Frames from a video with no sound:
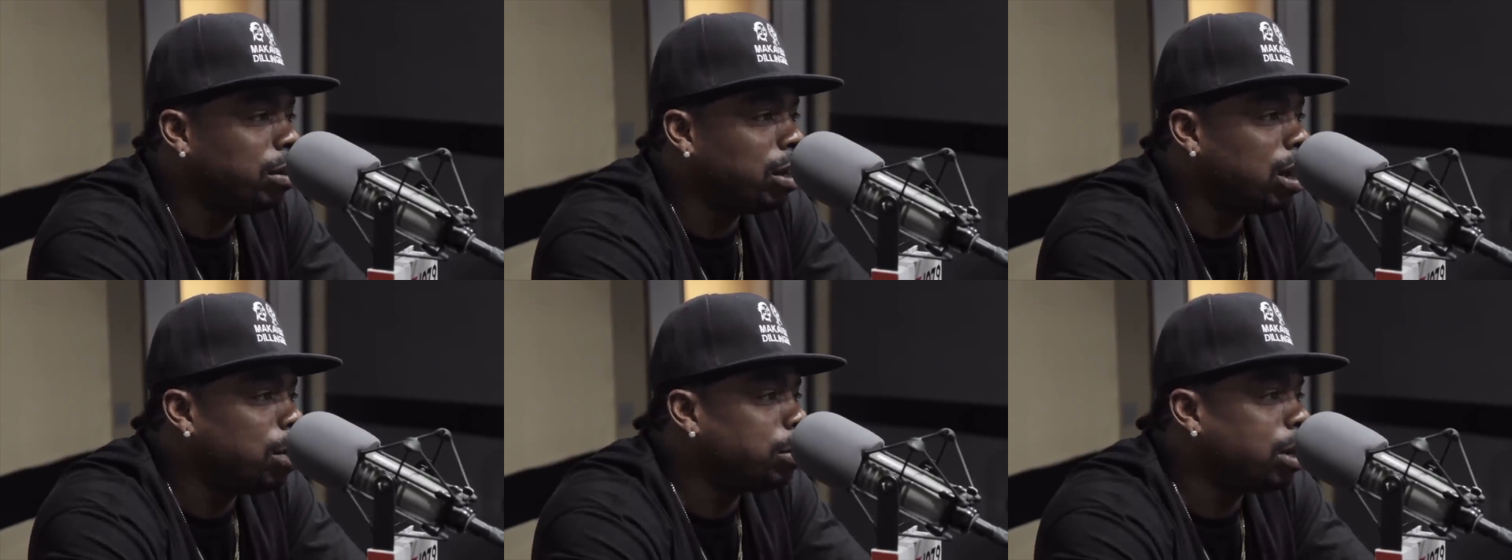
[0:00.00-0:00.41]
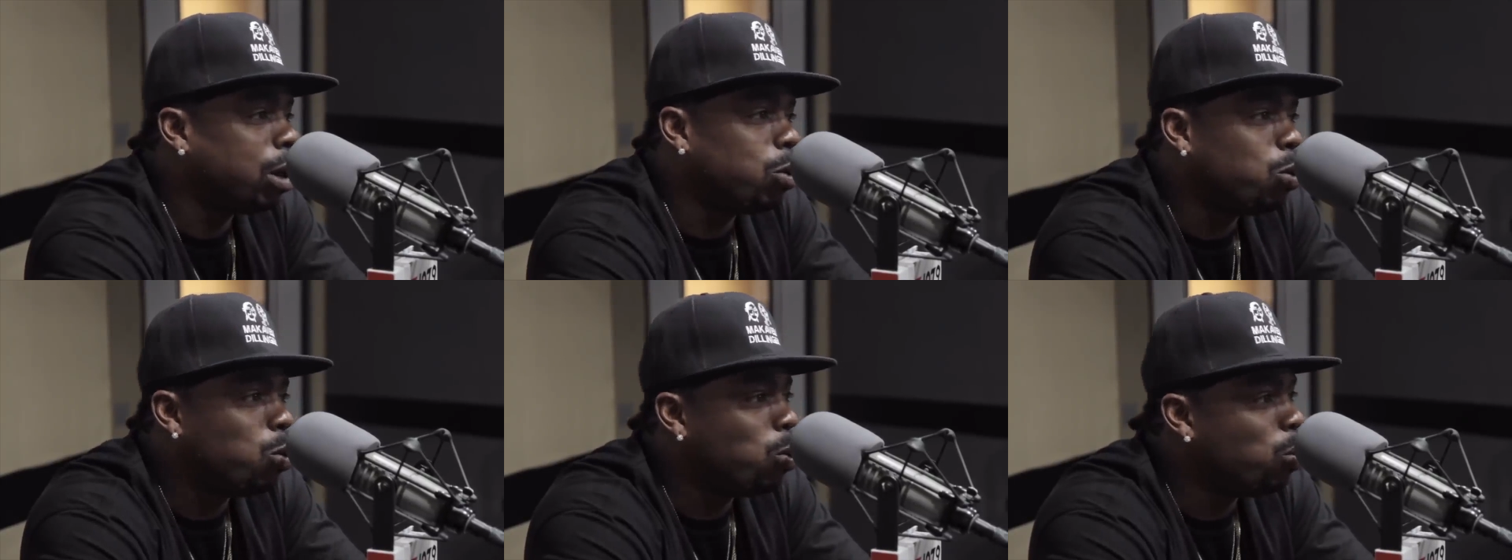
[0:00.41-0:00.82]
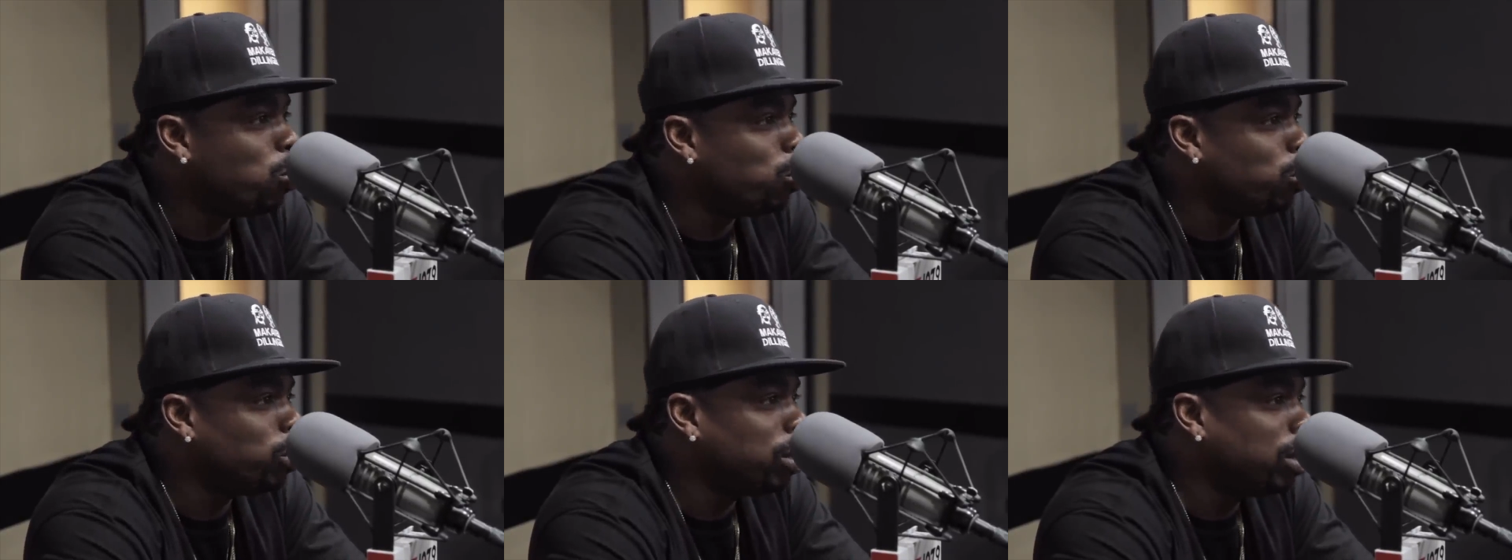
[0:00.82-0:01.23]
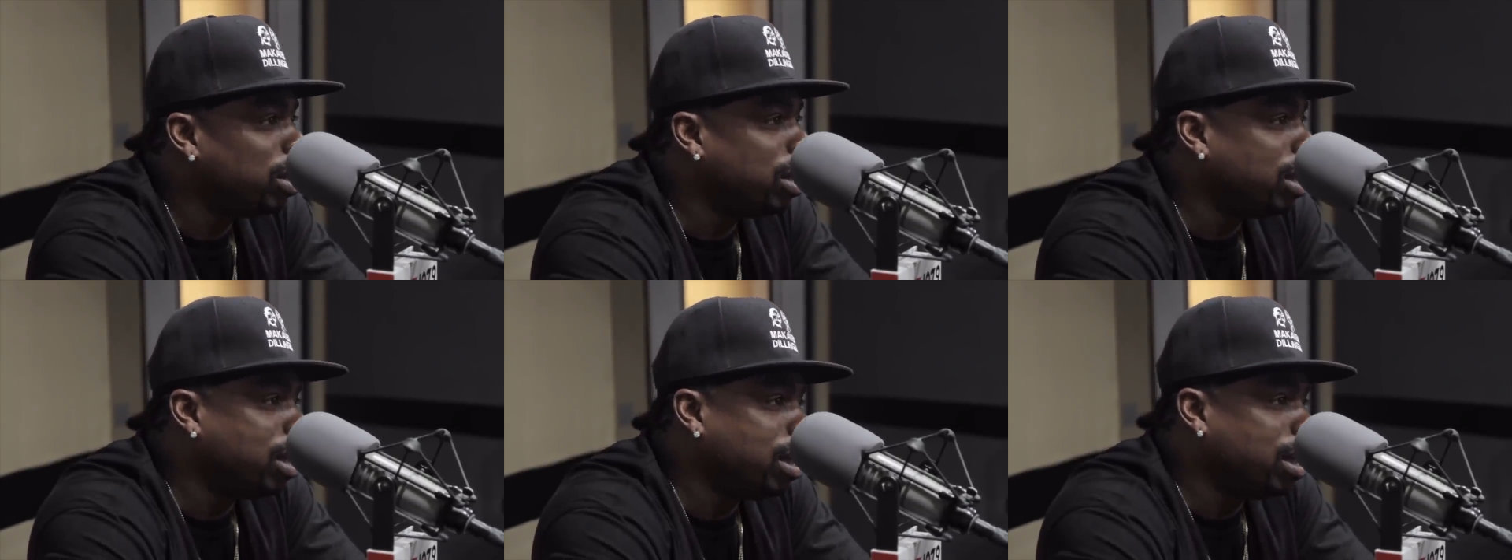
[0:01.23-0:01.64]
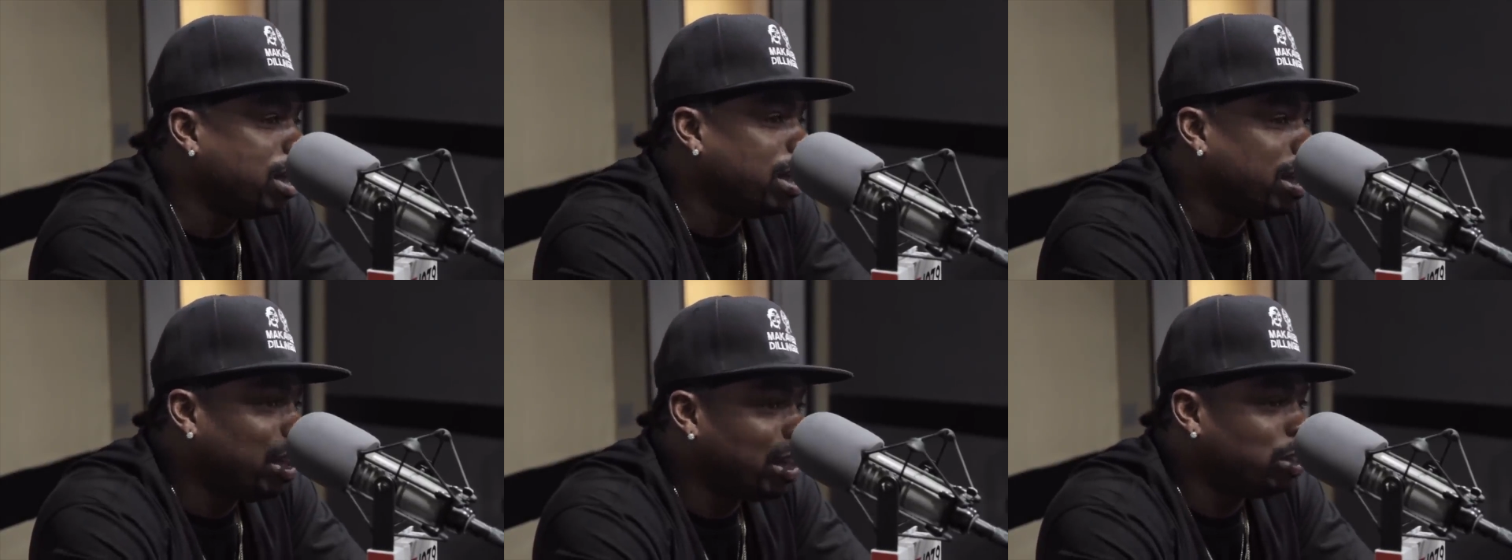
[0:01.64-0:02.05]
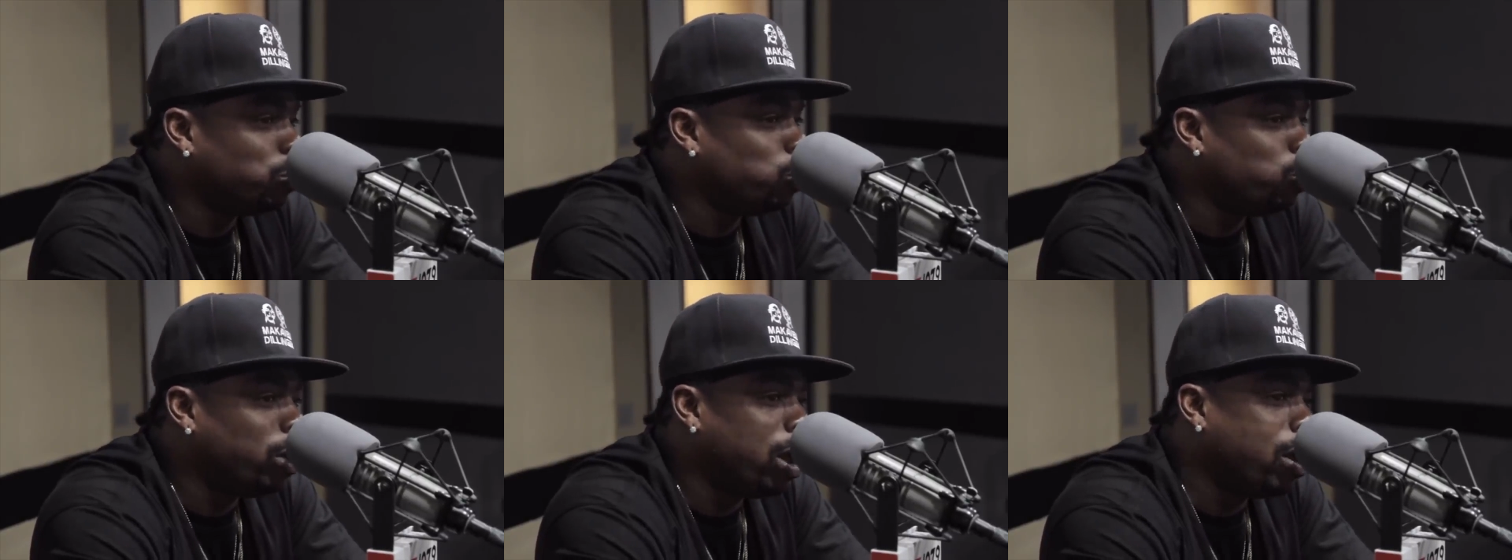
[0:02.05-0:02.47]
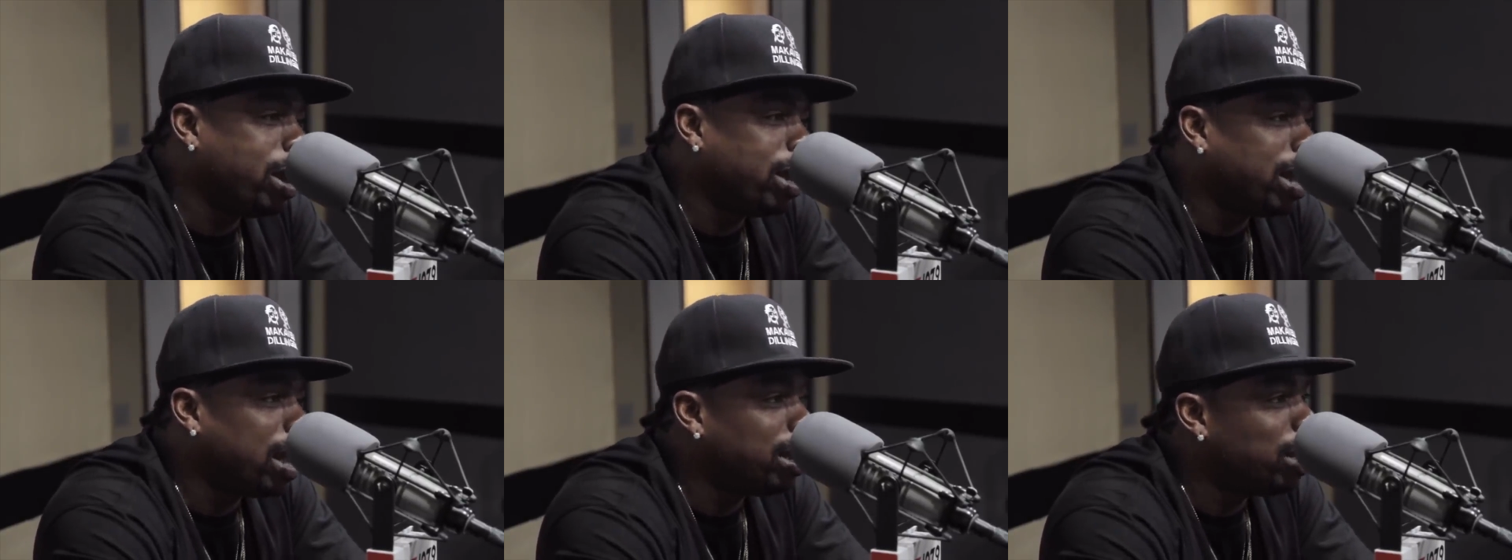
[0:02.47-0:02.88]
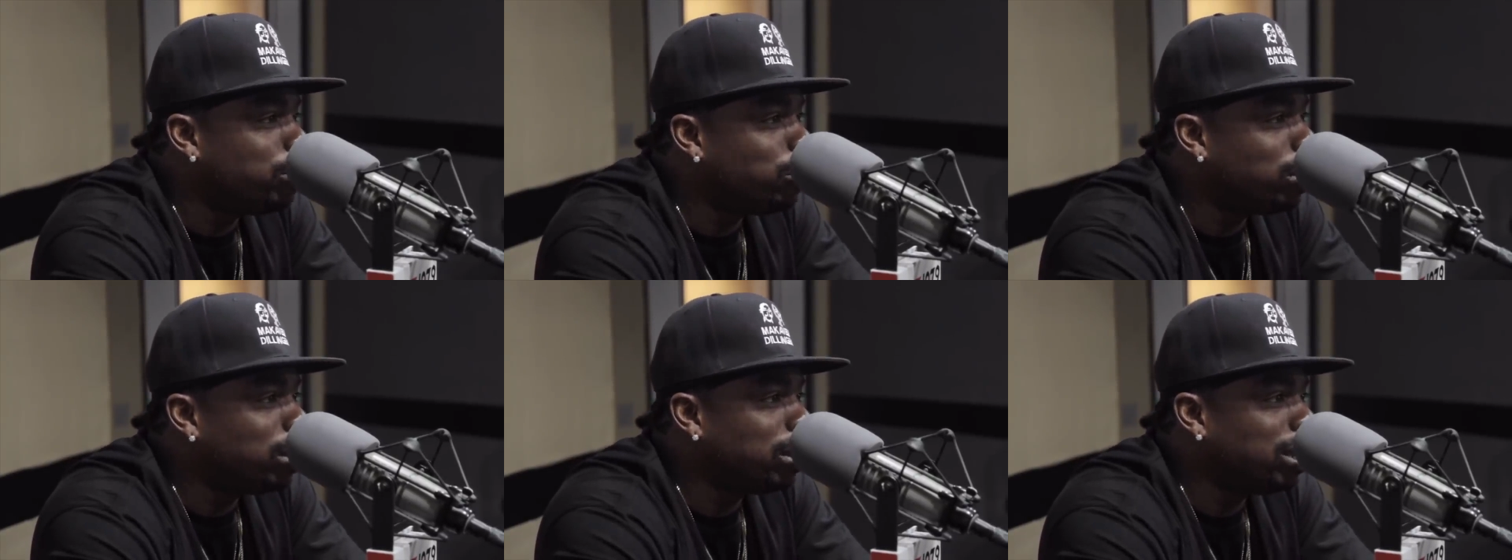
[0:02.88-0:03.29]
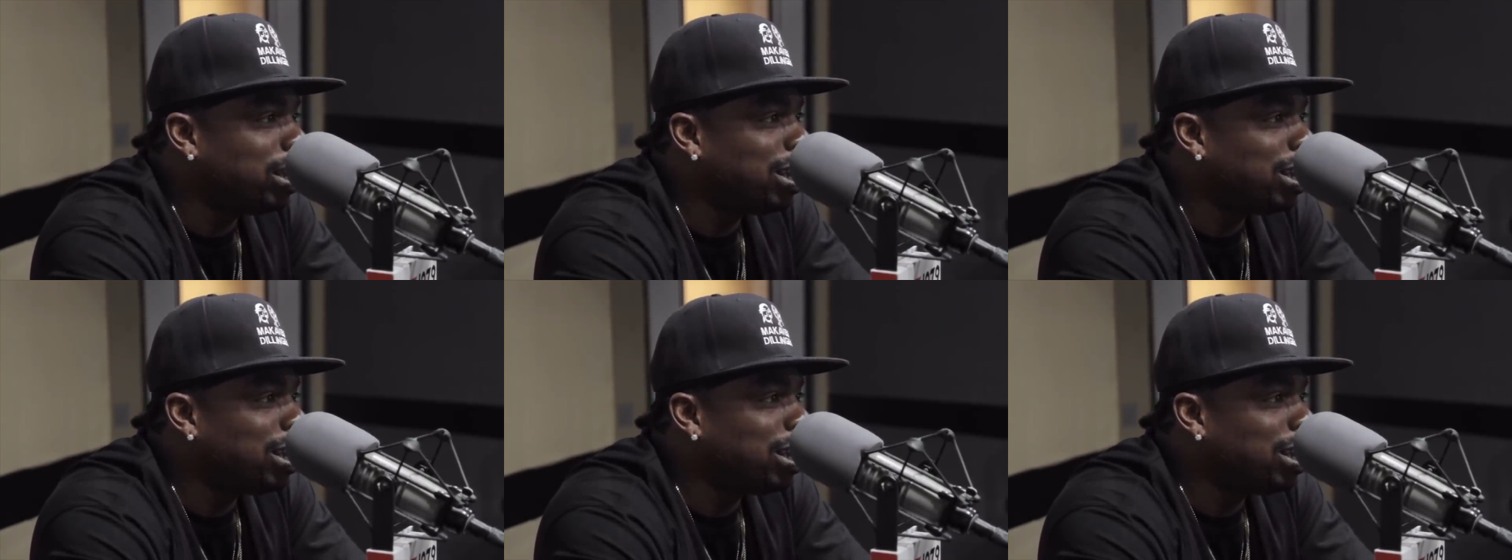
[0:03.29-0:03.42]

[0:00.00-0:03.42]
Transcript: And I'm like, whoa. True Down ain't got that money.